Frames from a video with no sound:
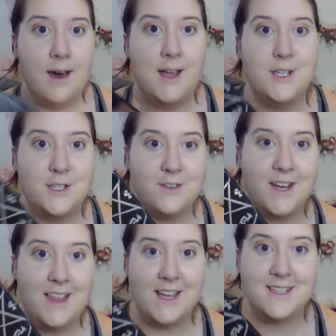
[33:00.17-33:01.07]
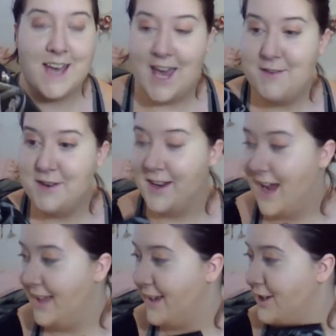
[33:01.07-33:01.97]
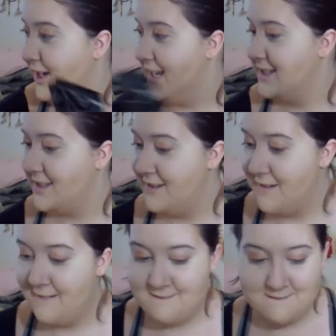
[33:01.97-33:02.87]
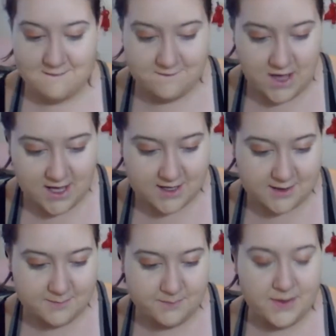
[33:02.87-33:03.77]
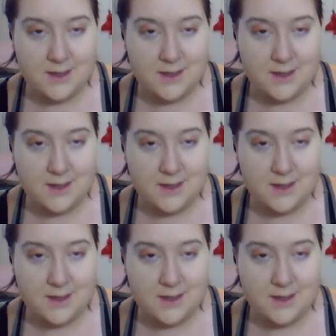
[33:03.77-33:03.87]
I just realized I haven't done highlighter yet. Fuck.